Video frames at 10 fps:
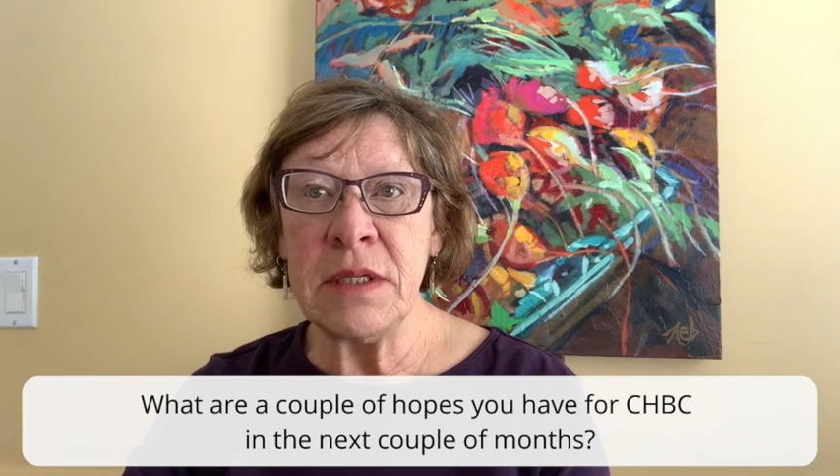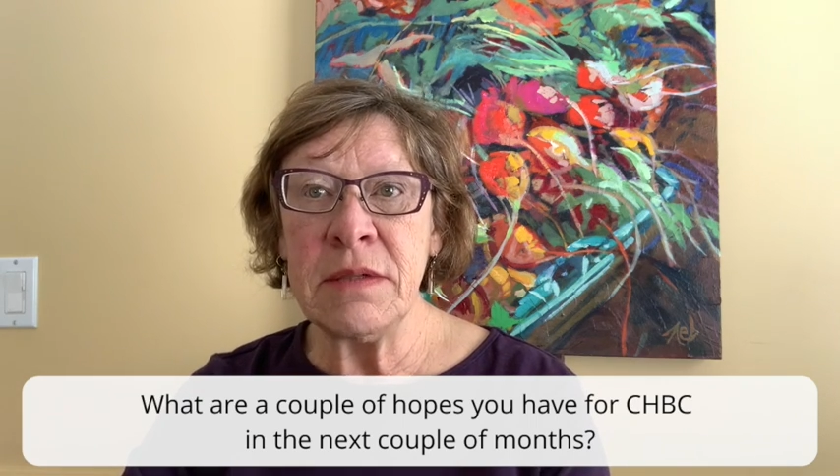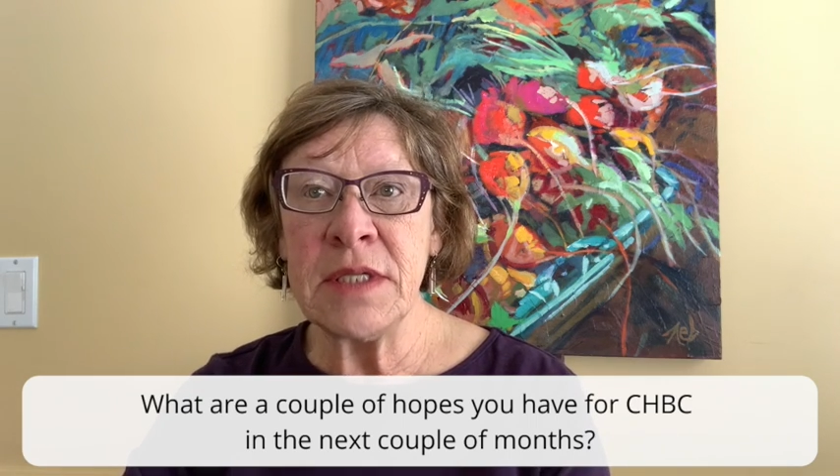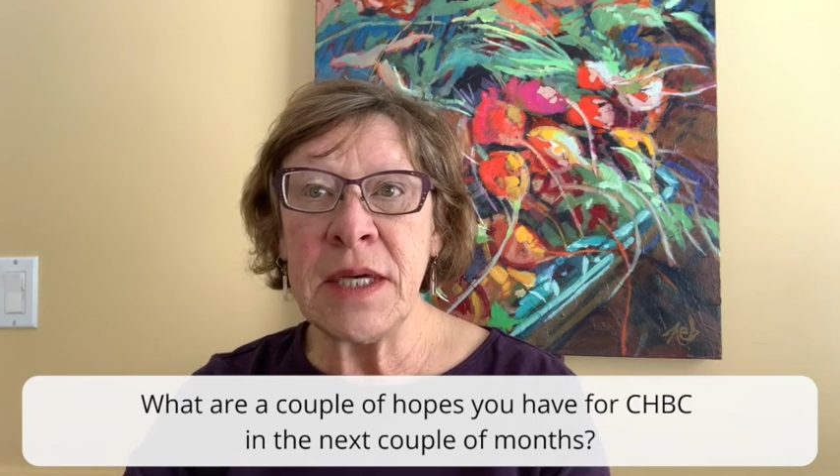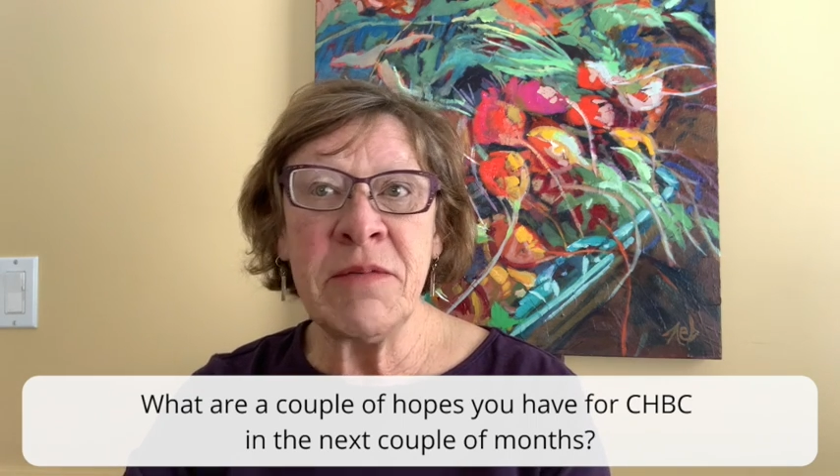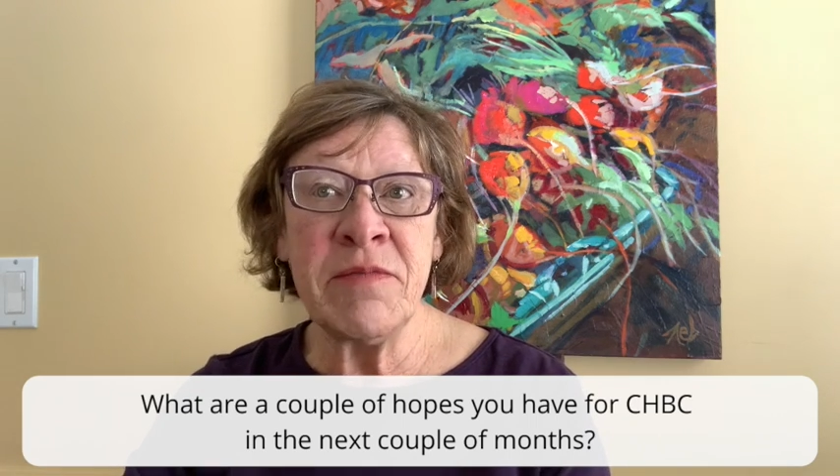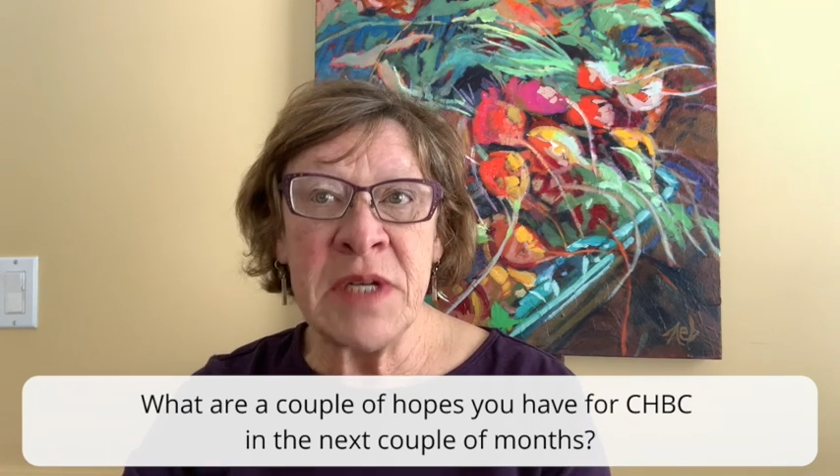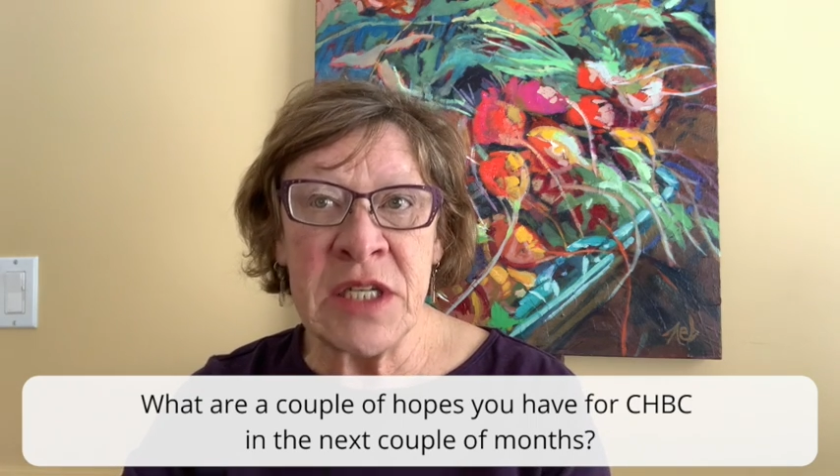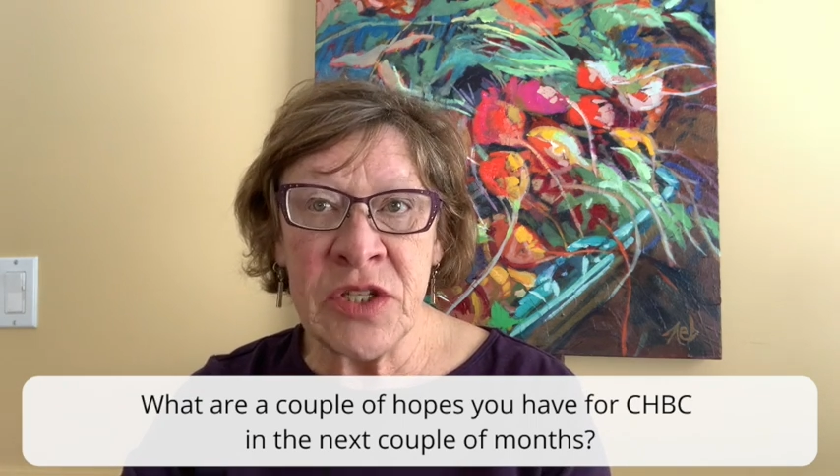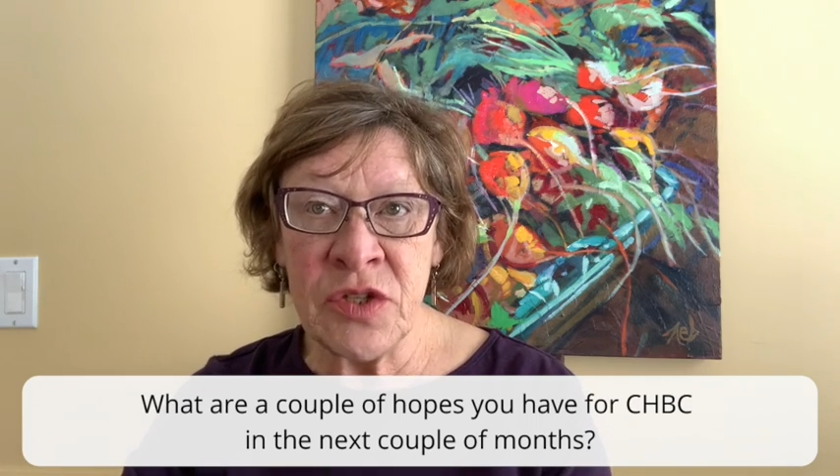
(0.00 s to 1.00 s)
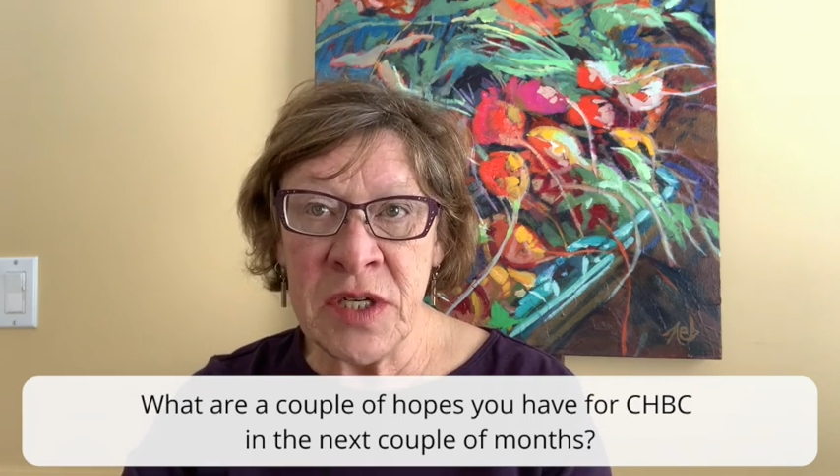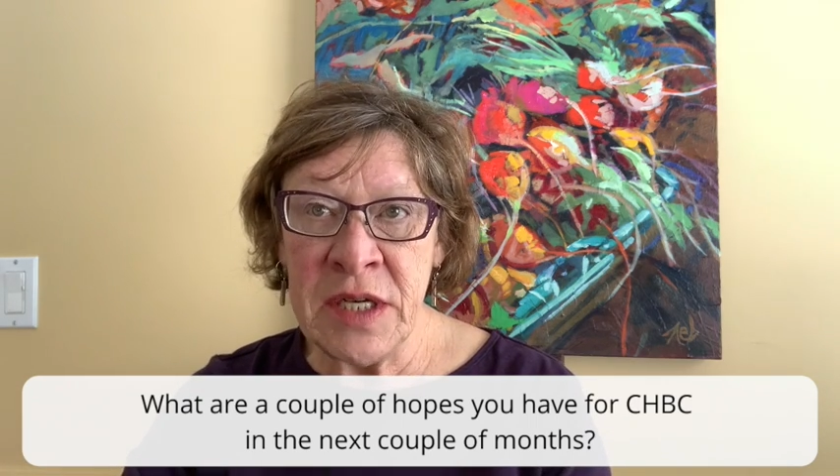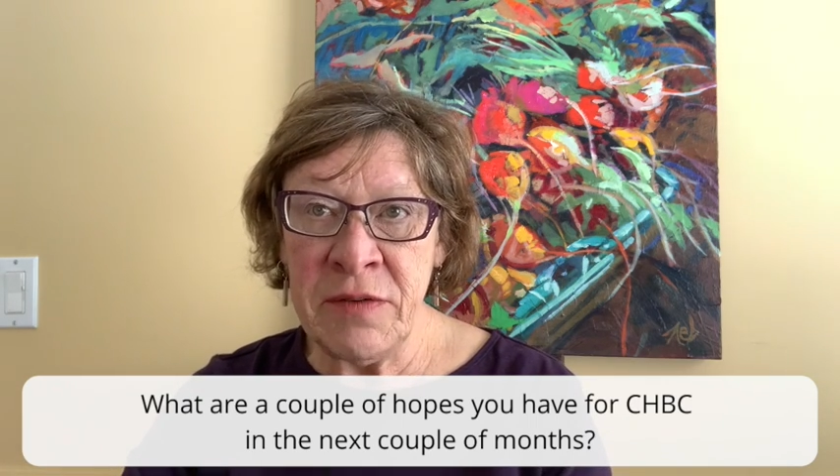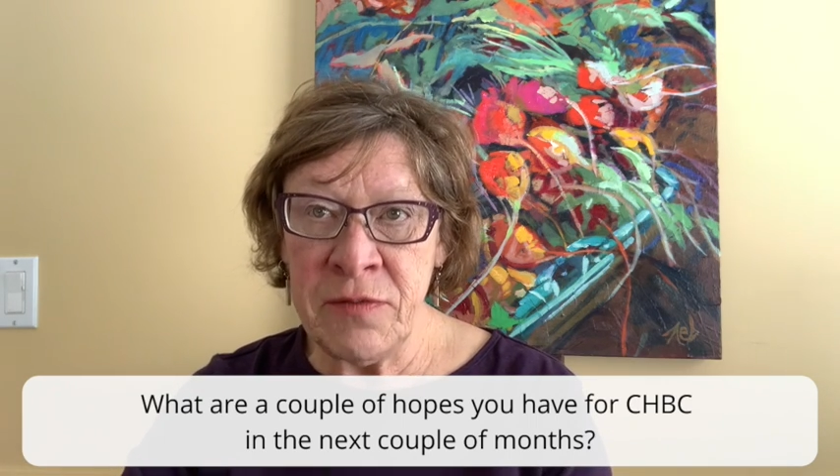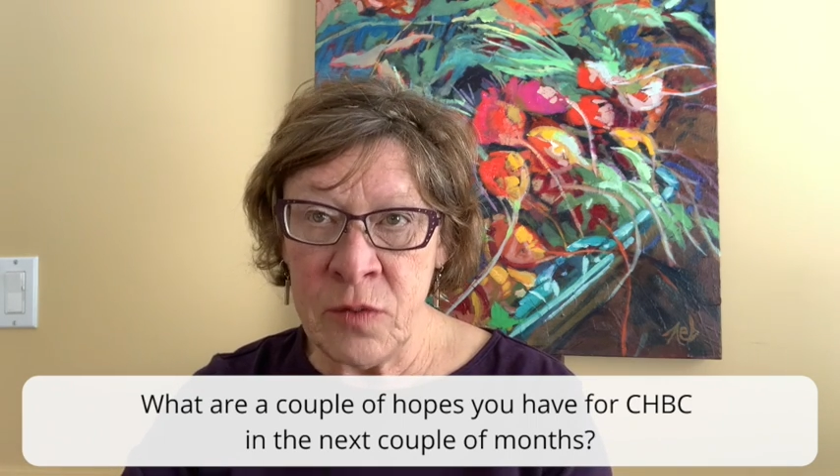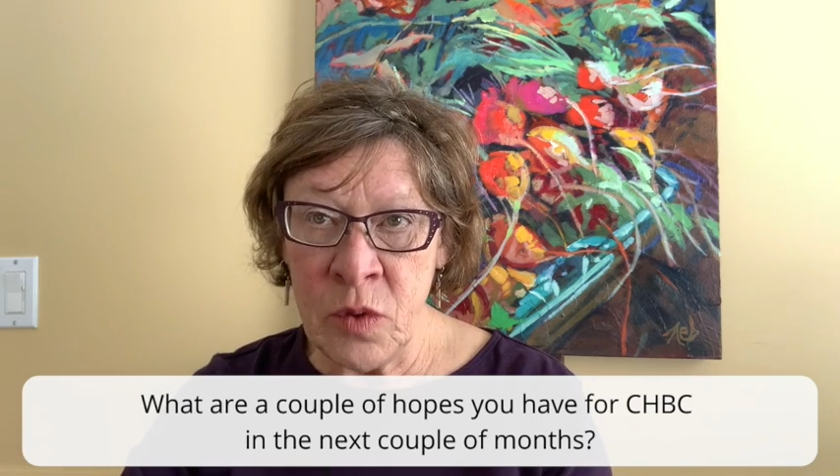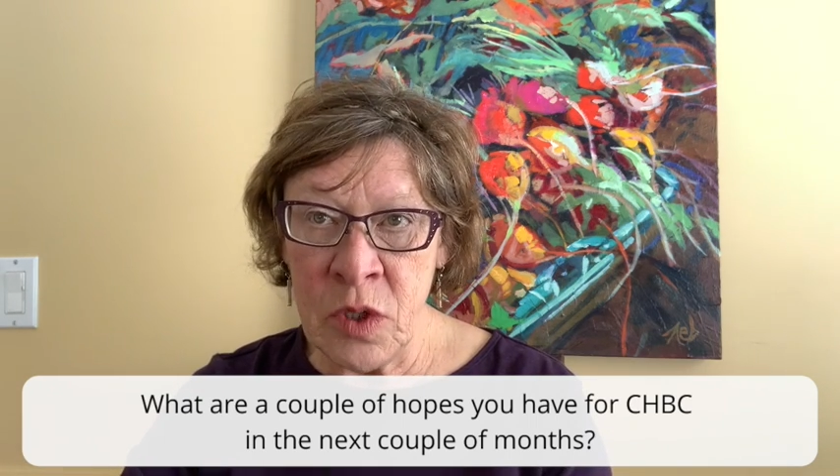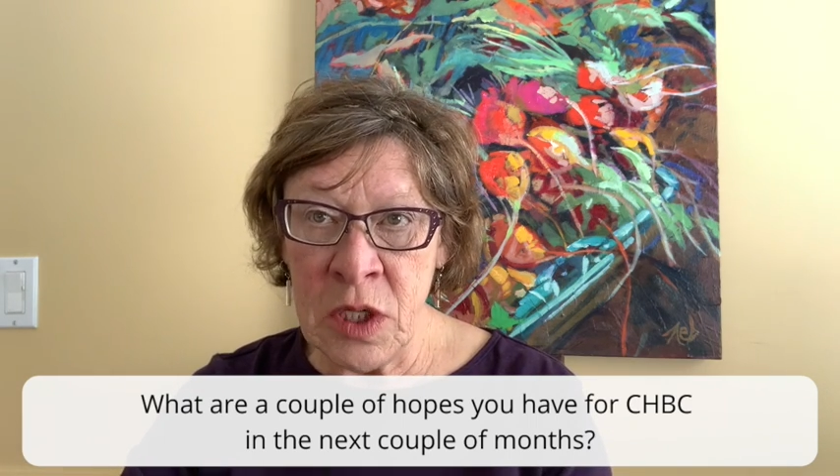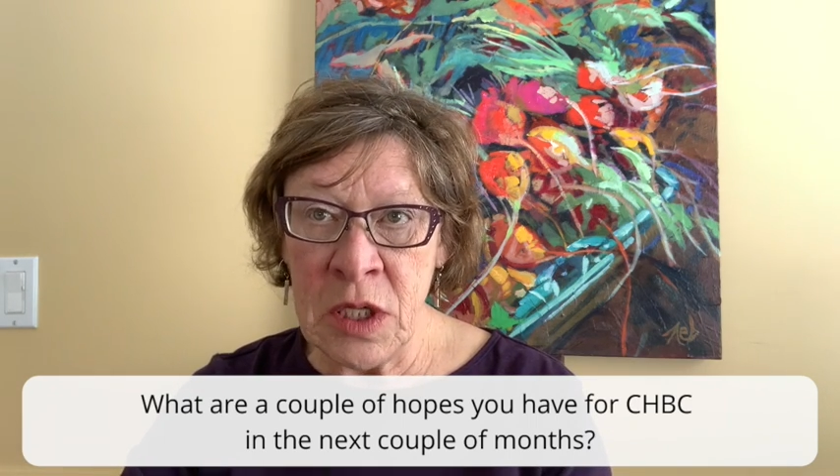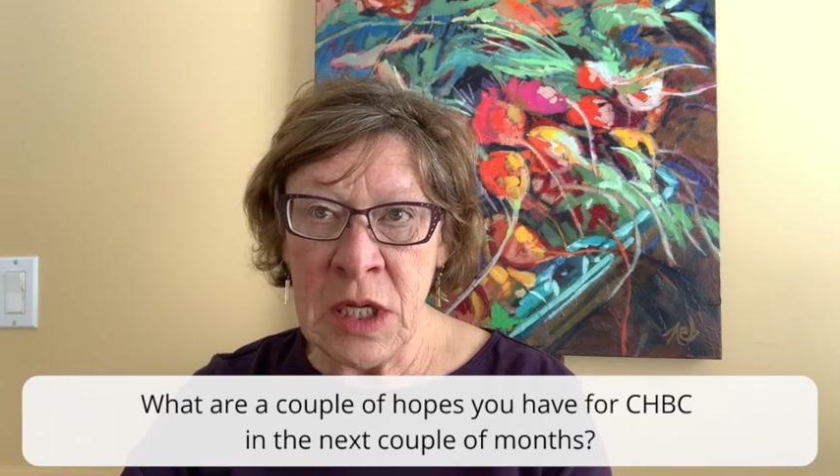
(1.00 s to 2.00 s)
type of ministry for